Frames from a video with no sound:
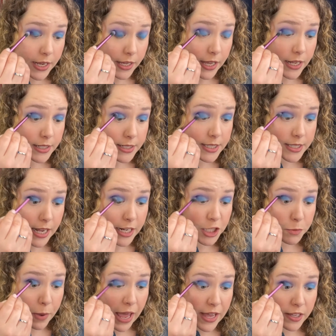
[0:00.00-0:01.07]
can
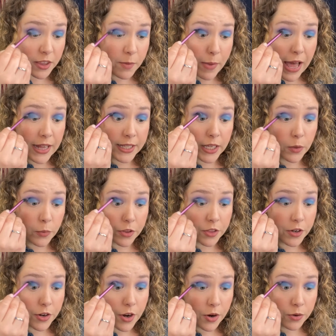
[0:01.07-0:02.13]
send back the ballot with a
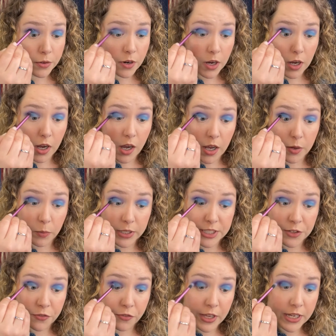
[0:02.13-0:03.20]
note on what
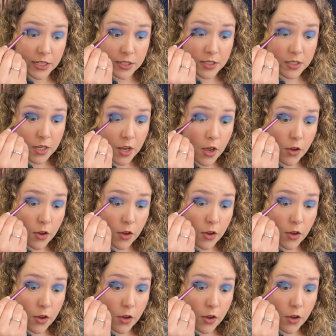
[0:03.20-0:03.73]
to fix